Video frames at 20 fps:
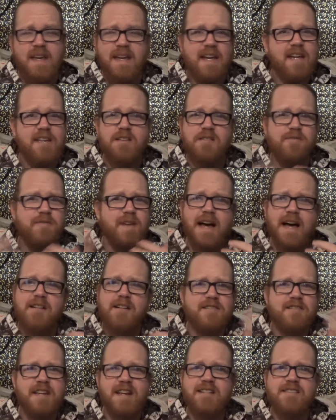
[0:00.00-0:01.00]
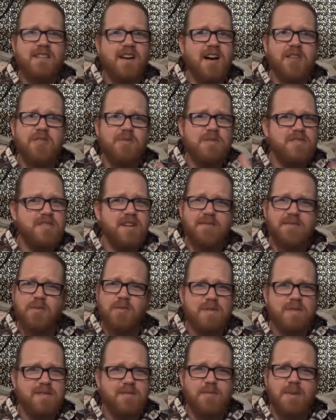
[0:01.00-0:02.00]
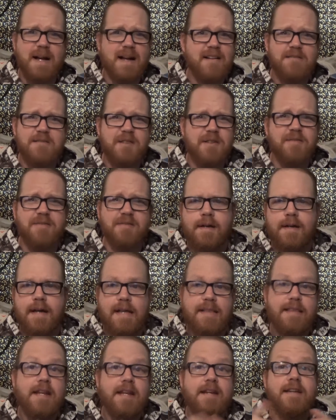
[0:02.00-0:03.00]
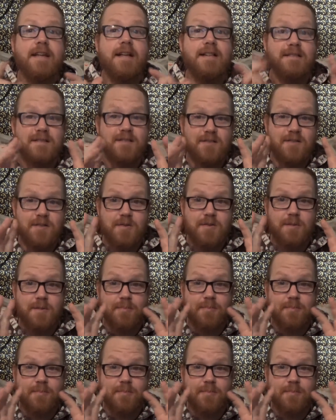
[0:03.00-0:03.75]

Either Vine or TikTok, whichever was around. And then it cuts to the